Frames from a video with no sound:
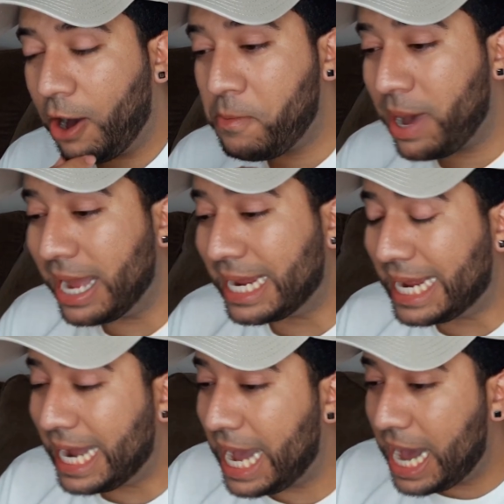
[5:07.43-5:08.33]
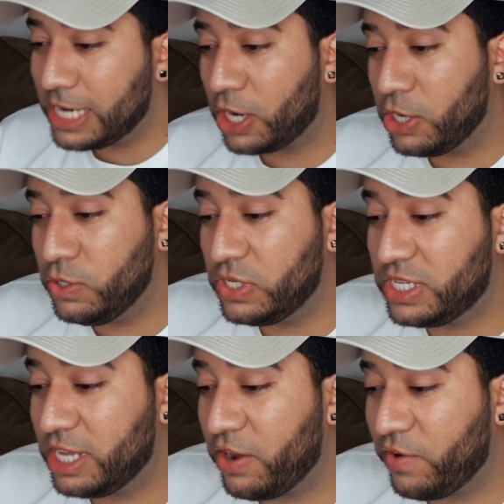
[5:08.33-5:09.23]
Oh my gosh, are you
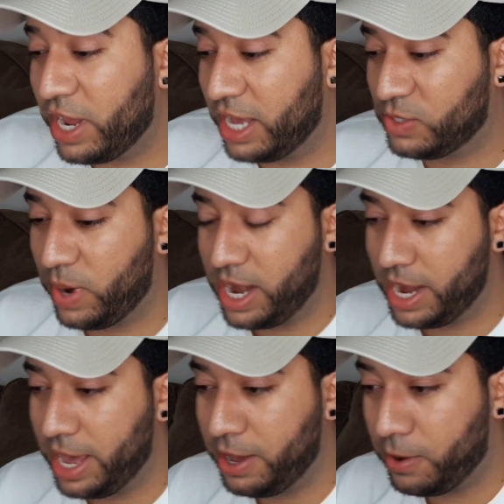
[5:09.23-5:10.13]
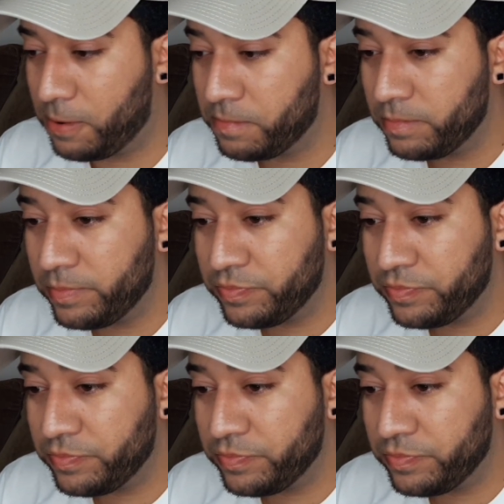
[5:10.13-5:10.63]
serious right now?